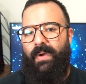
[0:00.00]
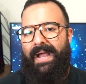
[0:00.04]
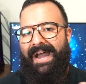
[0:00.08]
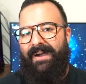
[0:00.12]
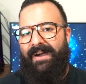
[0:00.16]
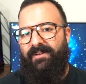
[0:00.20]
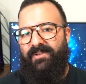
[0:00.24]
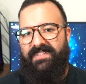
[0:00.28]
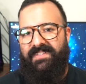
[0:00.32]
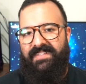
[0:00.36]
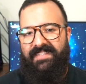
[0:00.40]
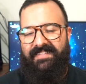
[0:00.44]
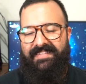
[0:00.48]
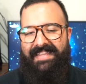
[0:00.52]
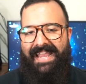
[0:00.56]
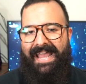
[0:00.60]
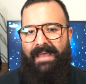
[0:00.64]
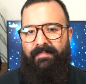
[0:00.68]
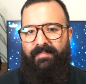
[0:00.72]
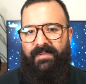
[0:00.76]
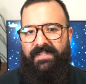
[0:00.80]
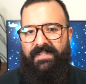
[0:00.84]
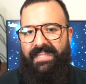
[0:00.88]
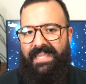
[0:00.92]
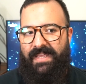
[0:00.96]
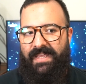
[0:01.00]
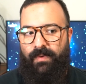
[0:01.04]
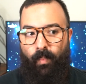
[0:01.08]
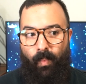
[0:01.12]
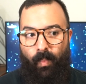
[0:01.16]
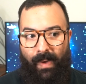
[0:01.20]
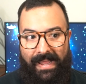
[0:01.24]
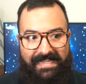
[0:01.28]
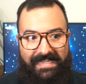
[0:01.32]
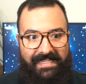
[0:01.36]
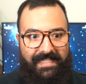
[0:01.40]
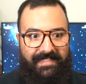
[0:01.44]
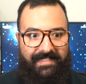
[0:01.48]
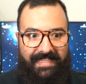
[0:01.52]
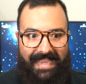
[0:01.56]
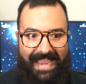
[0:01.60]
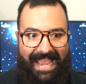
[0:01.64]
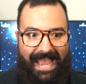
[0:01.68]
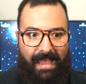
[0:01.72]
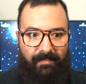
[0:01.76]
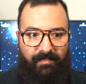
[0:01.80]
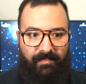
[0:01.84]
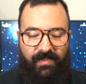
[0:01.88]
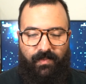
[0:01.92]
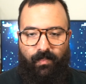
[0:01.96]
how does this happen, and when does
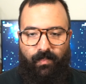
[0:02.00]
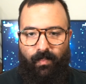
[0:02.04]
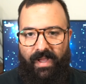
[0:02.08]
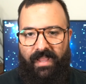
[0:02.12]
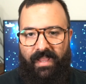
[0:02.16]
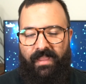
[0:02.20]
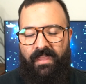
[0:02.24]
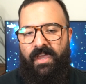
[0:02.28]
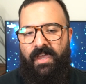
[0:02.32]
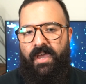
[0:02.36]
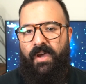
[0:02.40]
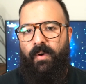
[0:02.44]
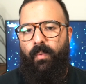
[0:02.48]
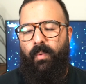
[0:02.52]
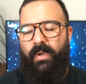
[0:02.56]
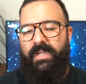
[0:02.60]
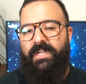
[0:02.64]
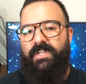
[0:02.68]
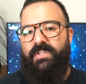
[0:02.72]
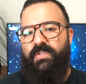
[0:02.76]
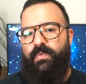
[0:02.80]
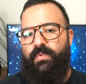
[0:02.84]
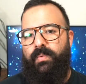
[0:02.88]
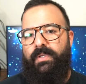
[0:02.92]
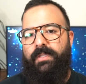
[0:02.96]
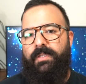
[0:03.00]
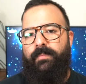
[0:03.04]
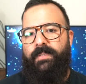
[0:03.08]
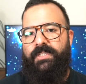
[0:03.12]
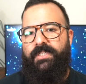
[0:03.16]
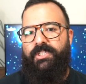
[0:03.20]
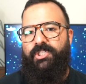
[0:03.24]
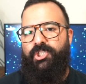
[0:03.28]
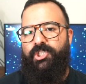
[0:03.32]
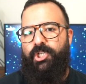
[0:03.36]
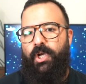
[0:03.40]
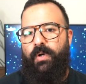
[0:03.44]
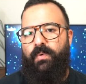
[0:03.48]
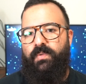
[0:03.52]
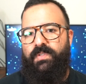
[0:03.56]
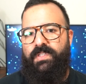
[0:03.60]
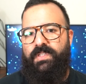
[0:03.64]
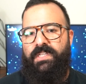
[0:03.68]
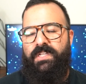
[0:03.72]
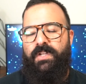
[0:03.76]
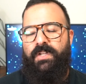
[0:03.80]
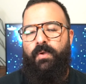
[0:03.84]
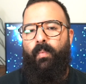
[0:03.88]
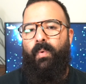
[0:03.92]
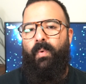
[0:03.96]
it happen? Well, winners will be
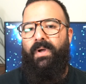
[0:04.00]
chosen